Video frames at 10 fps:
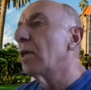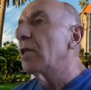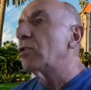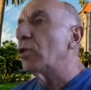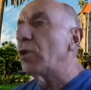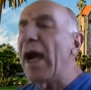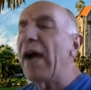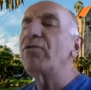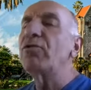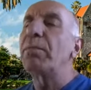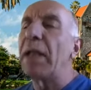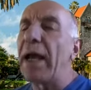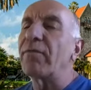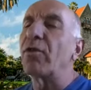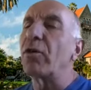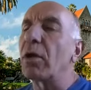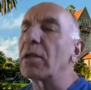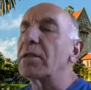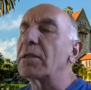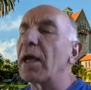So you have to plan for all
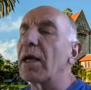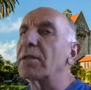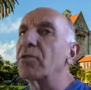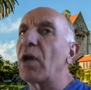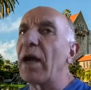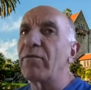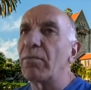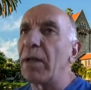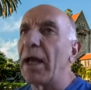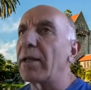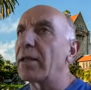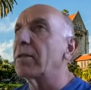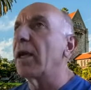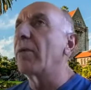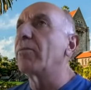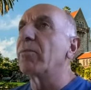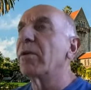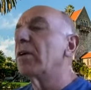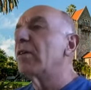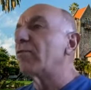these classes. You have to plan it up
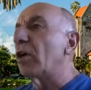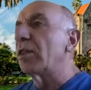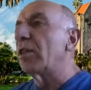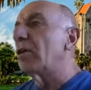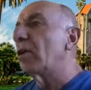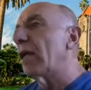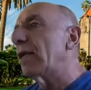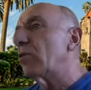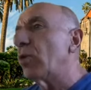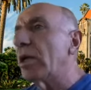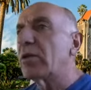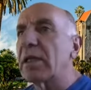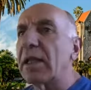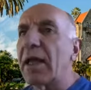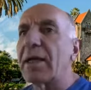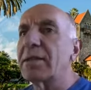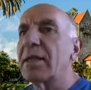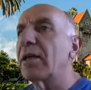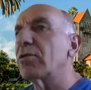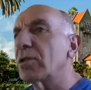front there. You cannot wait to the last
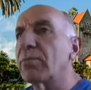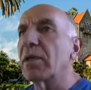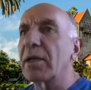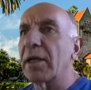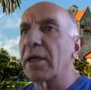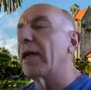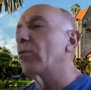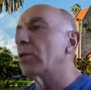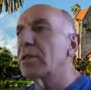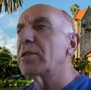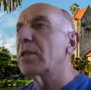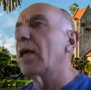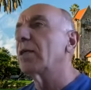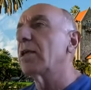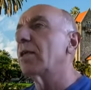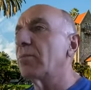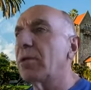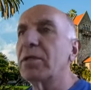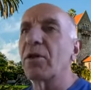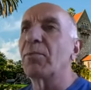day or something, and I want this class, and
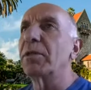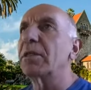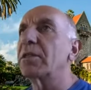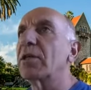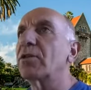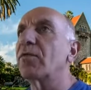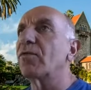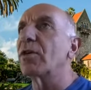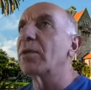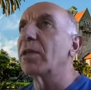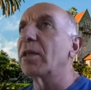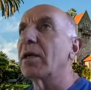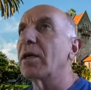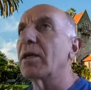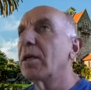please open a section for me there.